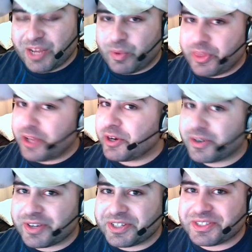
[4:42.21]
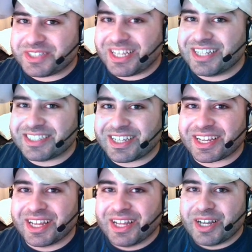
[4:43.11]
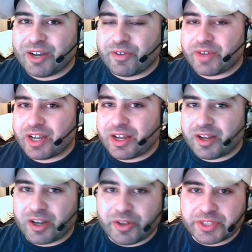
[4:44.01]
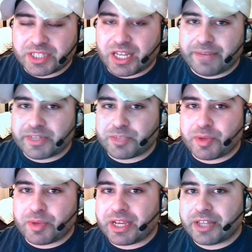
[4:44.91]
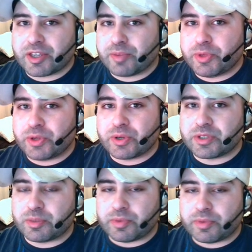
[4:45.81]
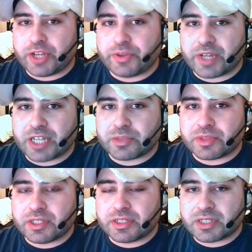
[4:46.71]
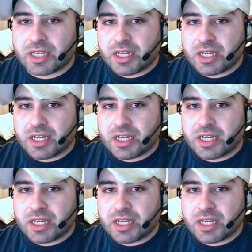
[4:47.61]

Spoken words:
without her understanding of all the time I spend behind the computer to provide you guys with these